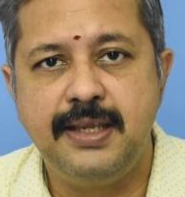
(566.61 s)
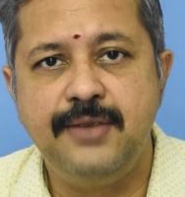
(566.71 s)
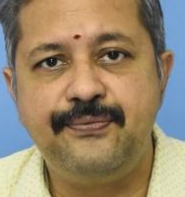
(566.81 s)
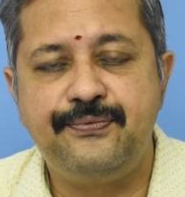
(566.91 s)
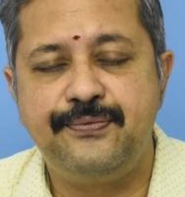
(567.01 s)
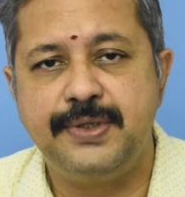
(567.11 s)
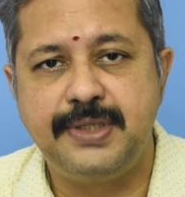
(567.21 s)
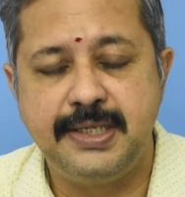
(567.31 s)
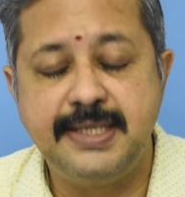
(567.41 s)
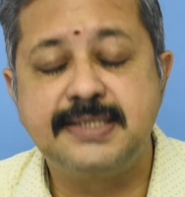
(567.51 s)
if
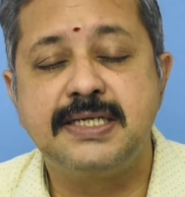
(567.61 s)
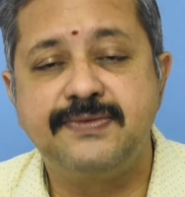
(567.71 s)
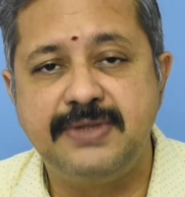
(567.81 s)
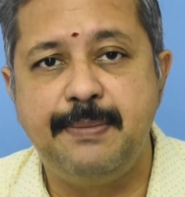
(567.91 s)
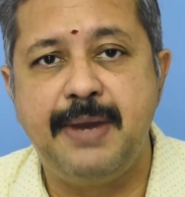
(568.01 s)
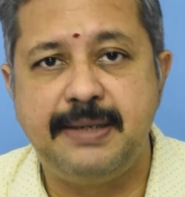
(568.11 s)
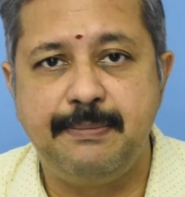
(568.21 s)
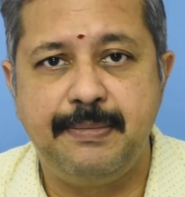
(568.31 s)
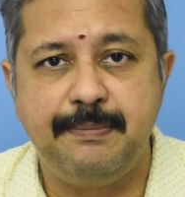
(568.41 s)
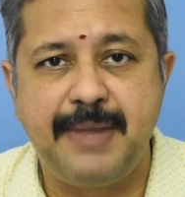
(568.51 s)
they discuss with
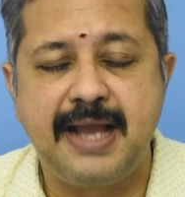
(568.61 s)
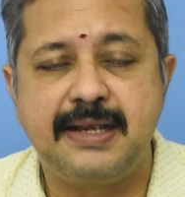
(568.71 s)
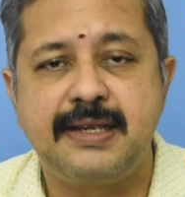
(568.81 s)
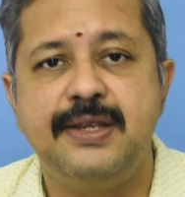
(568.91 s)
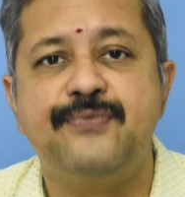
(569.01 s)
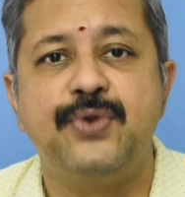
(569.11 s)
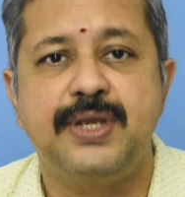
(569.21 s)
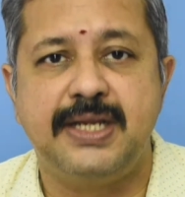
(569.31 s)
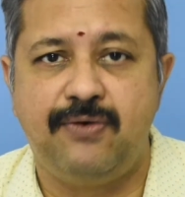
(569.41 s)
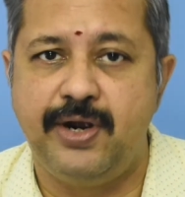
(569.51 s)
the bank if
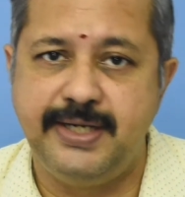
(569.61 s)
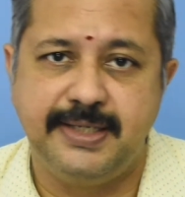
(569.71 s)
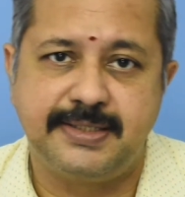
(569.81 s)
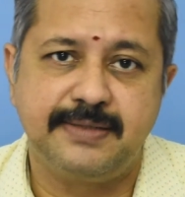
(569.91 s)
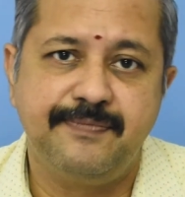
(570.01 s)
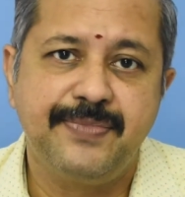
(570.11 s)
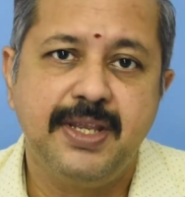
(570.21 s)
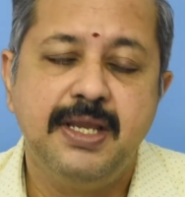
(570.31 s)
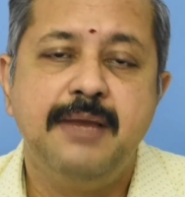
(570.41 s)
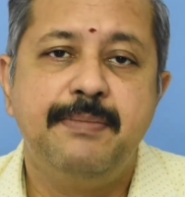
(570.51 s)
you can avoid it.
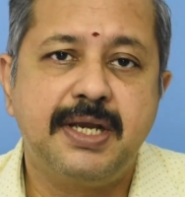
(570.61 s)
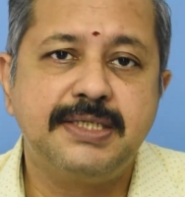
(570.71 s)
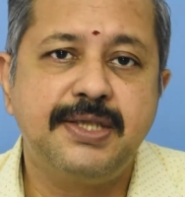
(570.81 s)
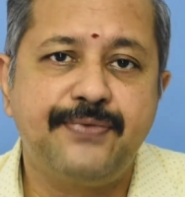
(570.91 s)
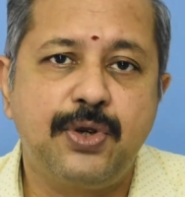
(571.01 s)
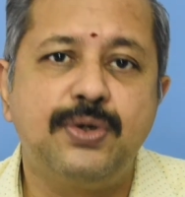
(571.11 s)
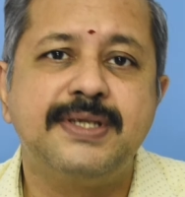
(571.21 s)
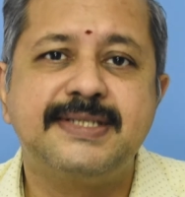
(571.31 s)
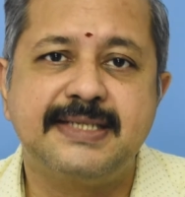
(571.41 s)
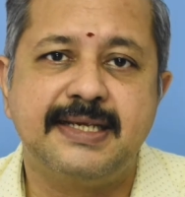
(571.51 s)
Because if you're
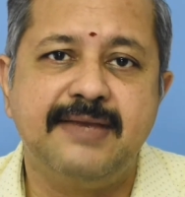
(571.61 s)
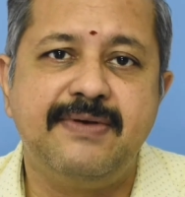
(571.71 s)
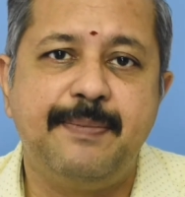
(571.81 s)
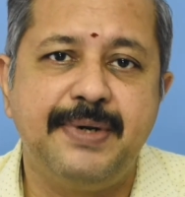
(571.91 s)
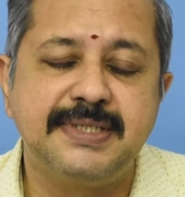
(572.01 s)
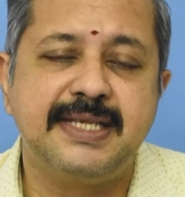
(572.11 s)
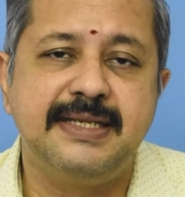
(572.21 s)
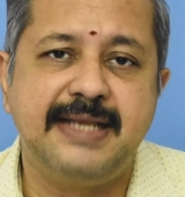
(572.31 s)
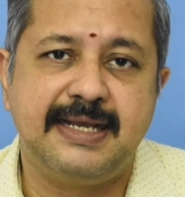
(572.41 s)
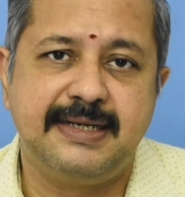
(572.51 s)
going to give a
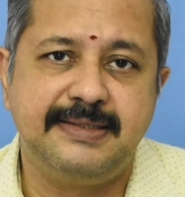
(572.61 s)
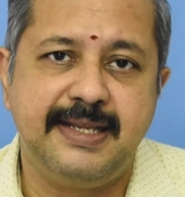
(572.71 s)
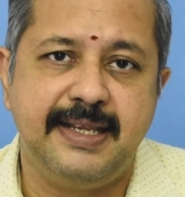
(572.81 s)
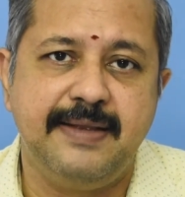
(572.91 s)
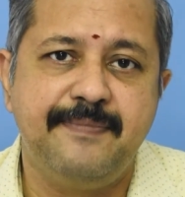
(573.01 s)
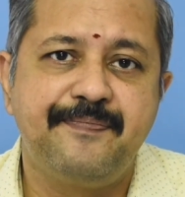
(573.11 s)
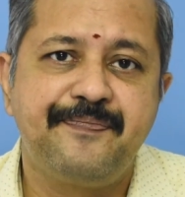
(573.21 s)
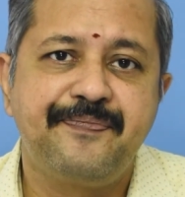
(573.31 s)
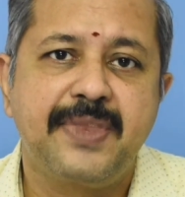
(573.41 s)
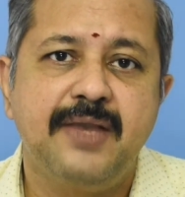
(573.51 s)
personal guarantee,
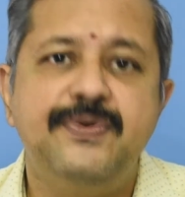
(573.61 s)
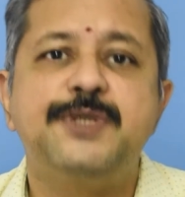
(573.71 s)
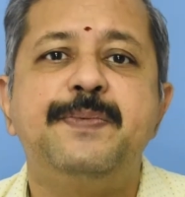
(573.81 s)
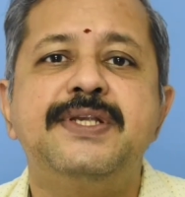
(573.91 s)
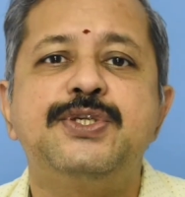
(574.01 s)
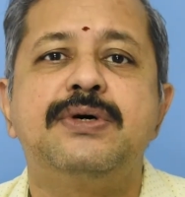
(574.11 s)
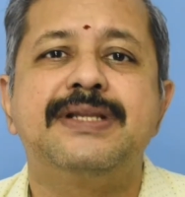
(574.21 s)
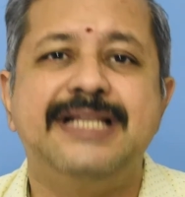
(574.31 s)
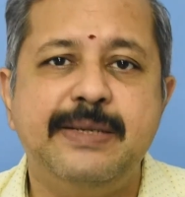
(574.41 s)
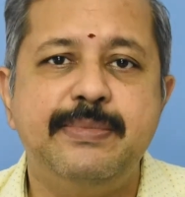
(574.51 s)
which means
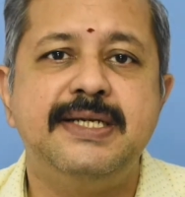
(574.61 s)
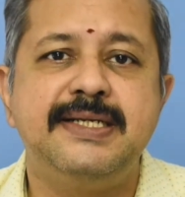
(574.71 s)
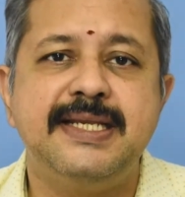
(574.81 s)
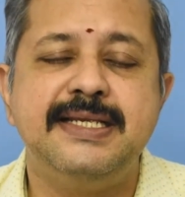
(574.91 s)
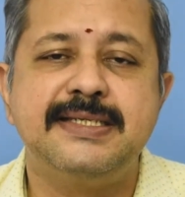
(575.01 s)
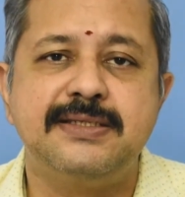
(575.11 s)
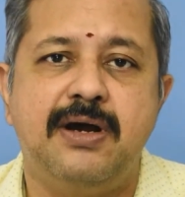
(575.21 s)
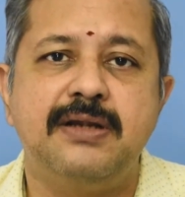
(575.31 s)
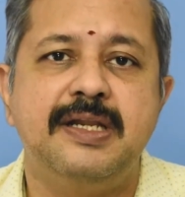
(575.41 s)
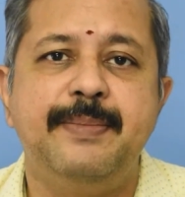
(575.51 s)
your liability is
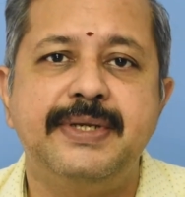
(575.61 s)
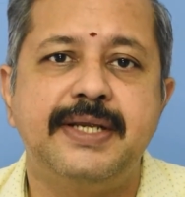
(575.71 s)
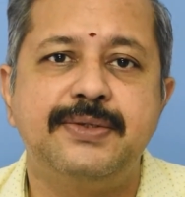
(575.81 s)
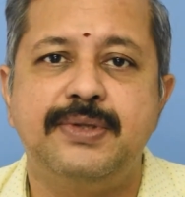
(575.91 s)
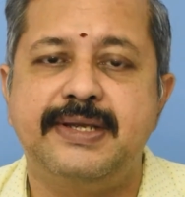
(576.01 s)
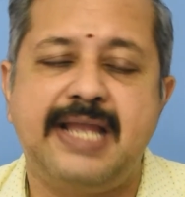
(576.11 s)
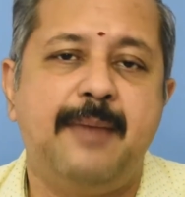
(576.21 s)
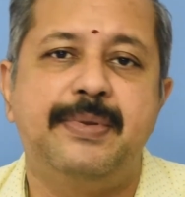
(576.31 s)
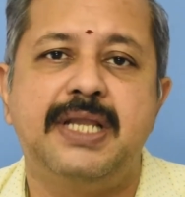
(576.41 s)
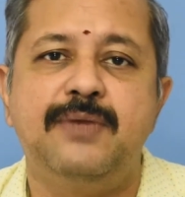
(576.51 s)
not limited to the
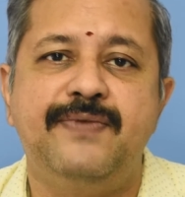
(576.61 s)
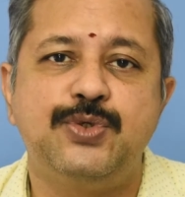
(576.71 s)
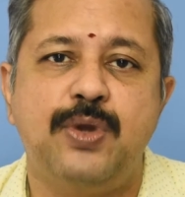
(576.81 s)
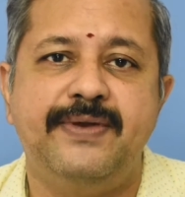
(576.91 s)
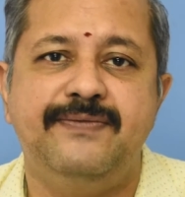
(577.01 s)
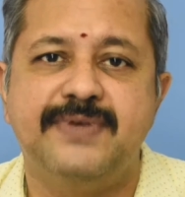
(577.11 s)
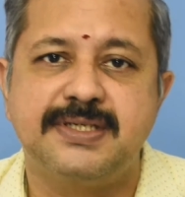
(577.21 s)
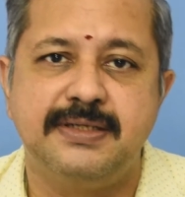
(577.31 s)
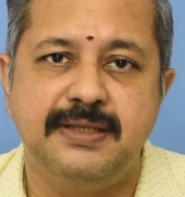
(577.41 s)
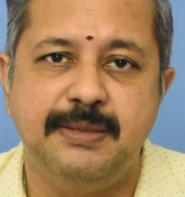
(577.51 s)
capital which you have
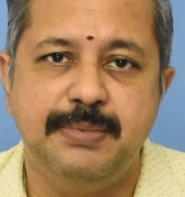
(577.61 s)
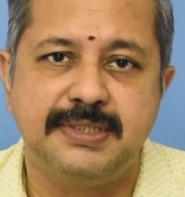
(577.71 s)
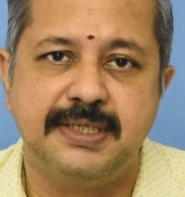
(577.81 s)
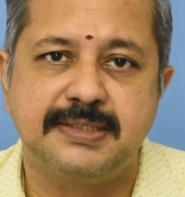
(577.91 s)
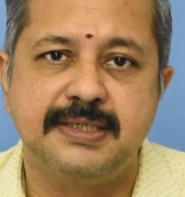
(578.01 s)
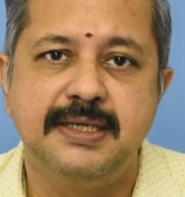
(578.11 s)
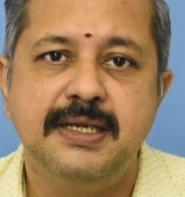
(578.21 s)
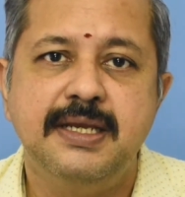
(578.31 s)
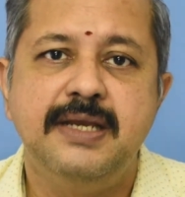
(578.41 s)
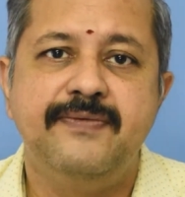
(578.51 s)
invested in the
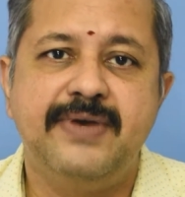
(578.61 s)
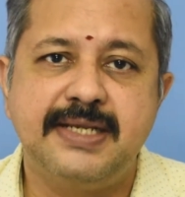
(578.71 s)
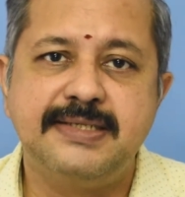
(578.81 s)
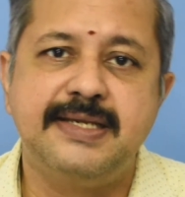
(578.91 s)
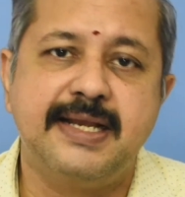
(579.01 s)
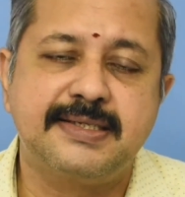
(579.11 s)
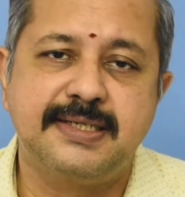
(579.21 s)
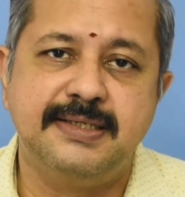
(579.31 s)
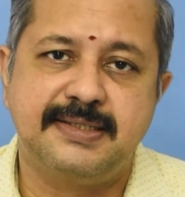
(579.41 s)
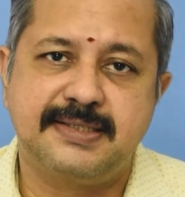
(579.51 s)
business, whereas it
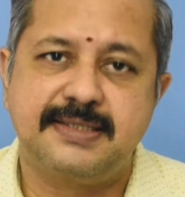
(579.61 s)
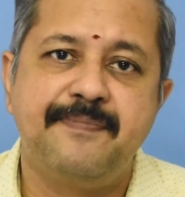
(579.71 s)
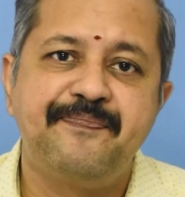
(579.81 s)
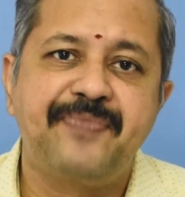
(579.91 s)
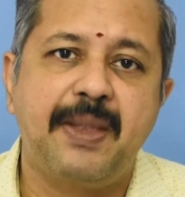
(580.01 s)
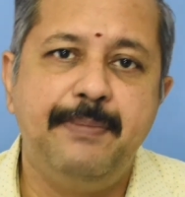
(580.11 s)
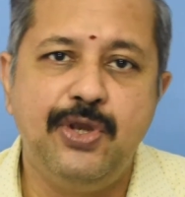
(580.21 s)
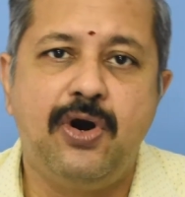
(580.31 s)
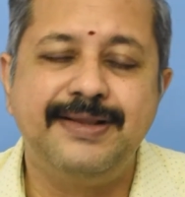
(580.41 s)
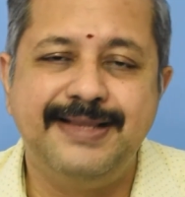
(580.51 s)
extends
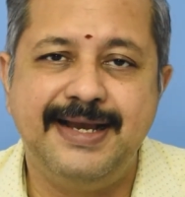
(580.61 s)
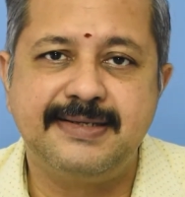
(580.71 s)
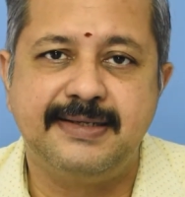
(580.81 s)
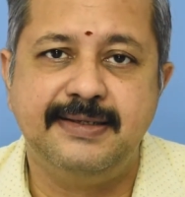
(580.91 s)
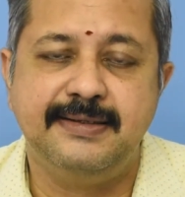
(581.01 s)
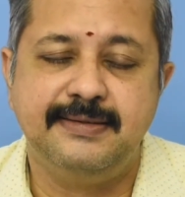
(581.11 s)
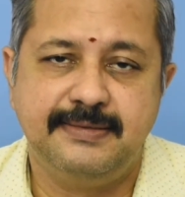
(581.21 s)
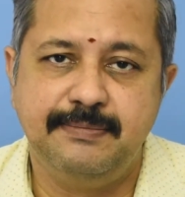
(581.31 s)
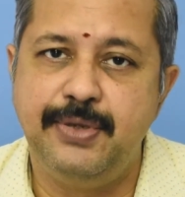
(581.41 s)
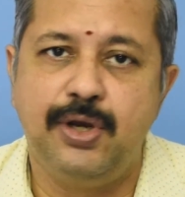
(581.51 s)
beyond that and
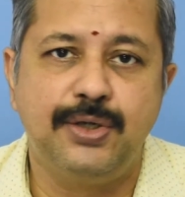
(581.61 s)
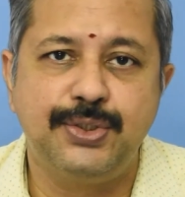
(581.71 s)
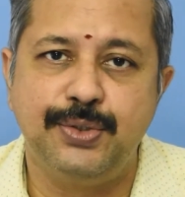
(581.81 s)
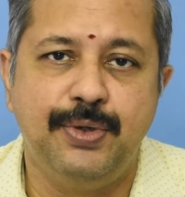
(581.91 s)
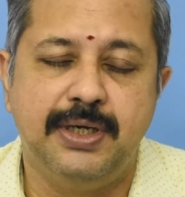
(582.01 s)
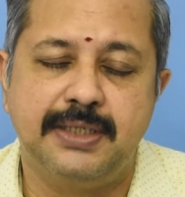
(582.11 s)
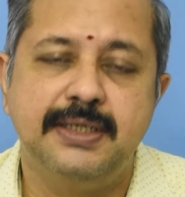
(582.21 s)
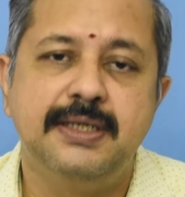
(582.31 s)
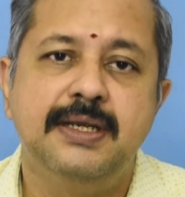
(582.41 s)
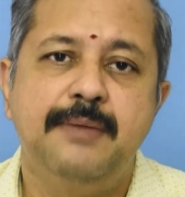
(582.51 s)
beyond to
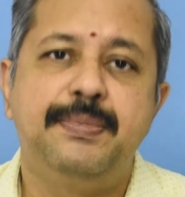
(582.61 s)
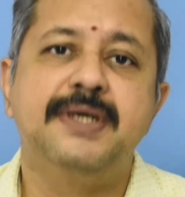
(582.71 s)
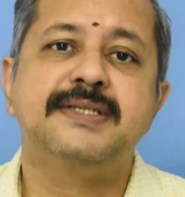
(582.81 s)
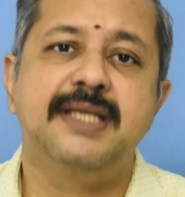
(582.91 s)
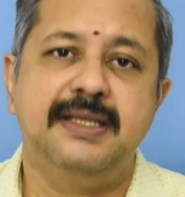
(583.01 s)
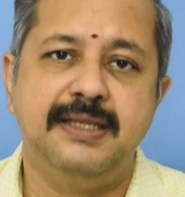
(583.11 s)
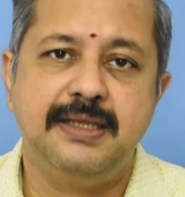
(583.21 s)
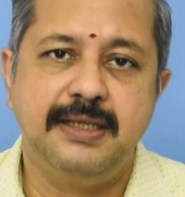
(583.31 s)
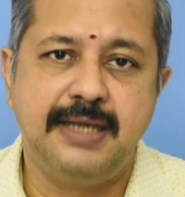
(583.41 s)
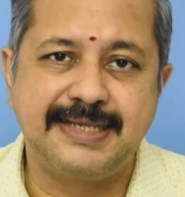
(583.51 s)
your
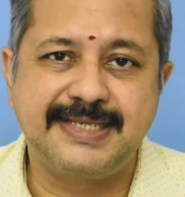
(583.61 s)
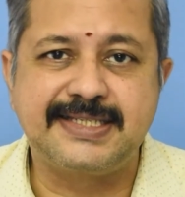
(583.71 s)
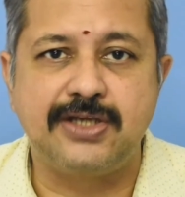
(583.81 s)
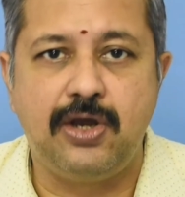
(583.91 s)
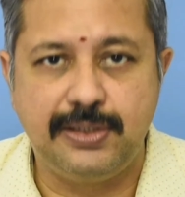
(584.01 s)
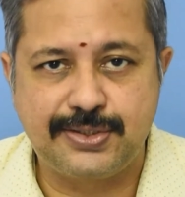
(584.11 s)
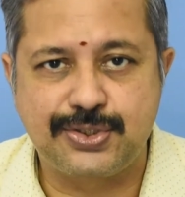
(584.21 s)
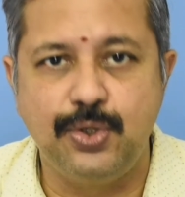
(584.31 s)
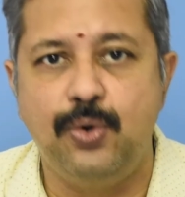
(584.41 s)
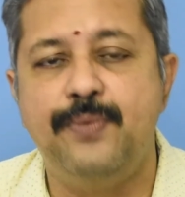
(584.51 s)
personal assets
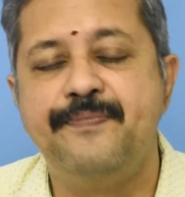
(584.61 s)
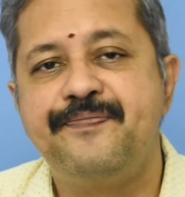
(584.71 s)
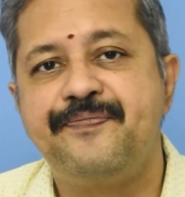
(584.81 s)
also.